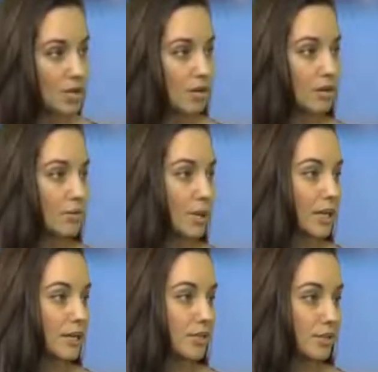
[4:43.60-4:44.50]

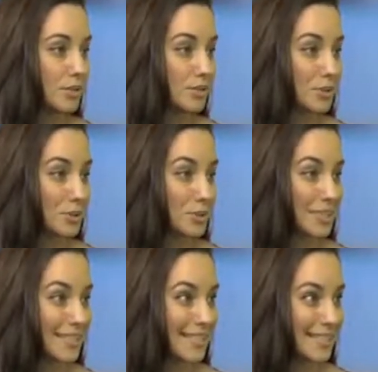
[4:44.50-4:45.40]
When you could do social
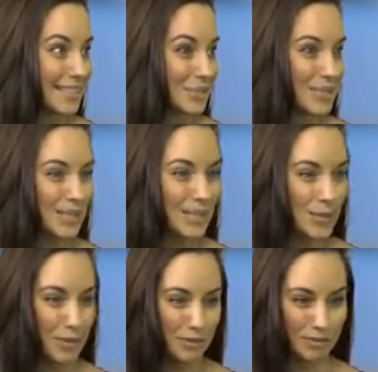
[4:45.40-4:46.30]
distancing, we did
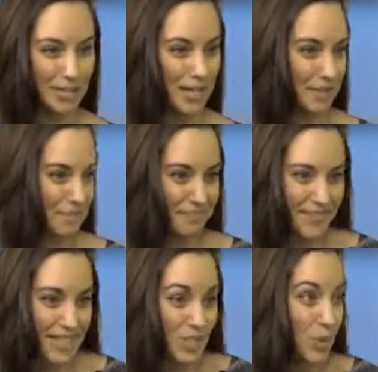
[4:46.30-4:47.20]
shows for like
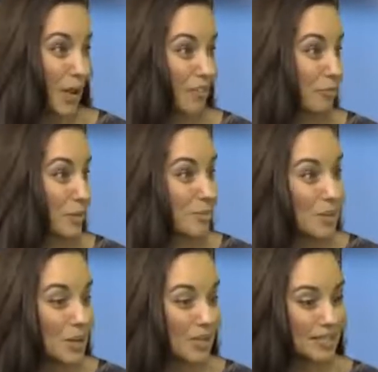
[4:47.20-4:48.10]
12
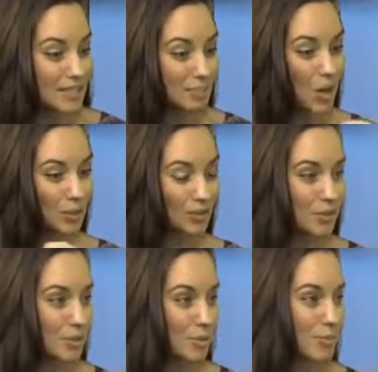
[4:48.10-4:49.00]
people in small
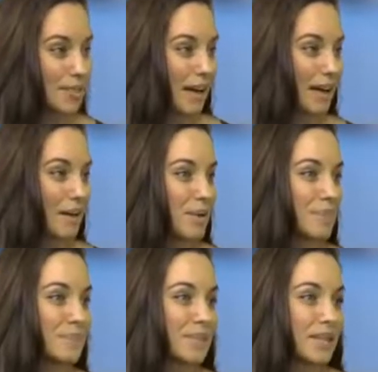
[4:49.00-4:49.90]
groups.
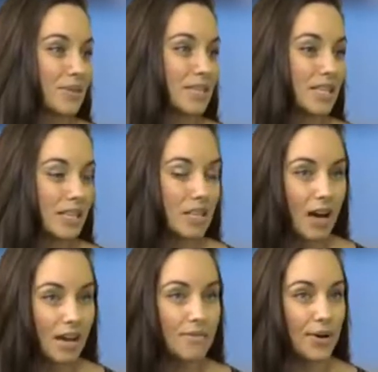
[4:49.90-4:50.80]
We did a
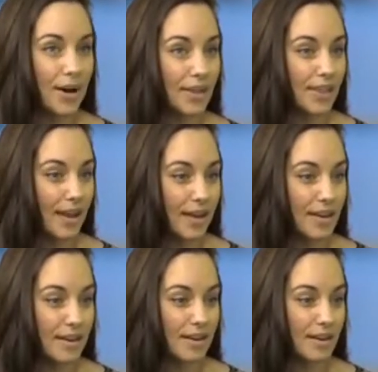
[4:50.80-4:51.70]
lot of online